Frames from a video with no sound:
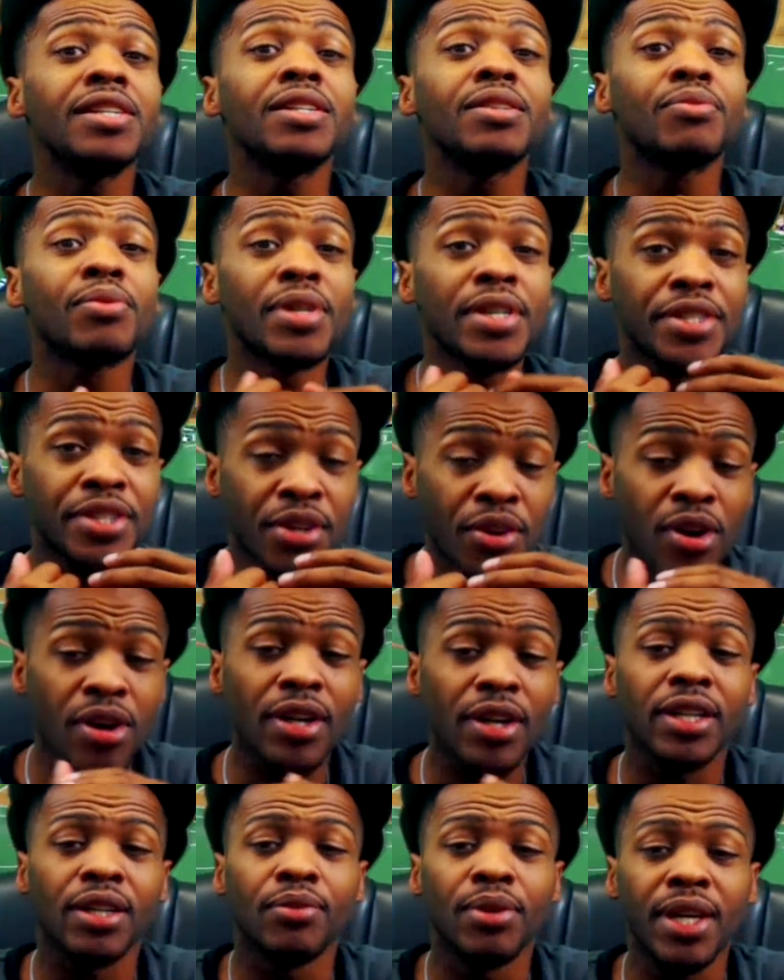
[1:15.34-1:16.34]
we're
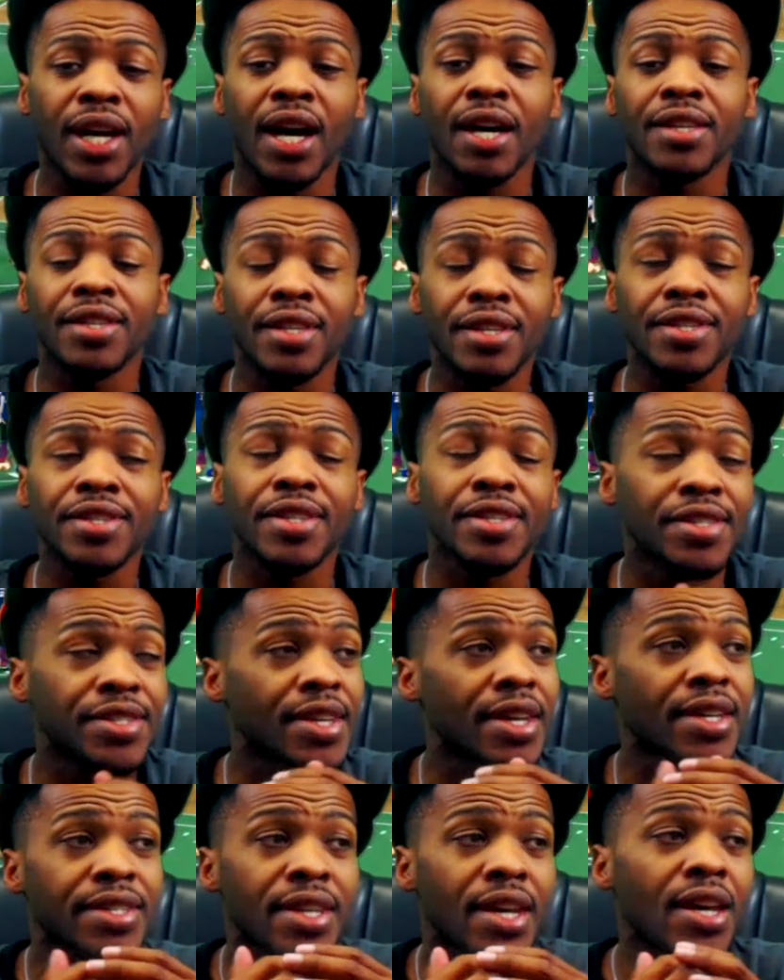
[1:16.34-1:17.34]
talking. We got this is
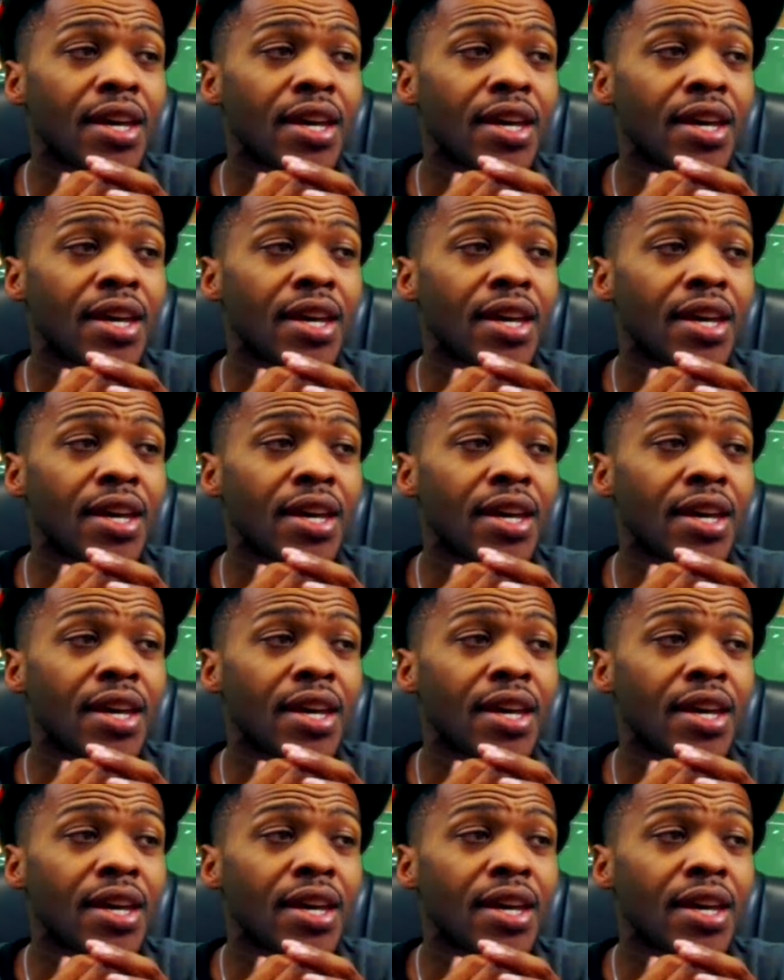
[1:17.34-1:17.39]
just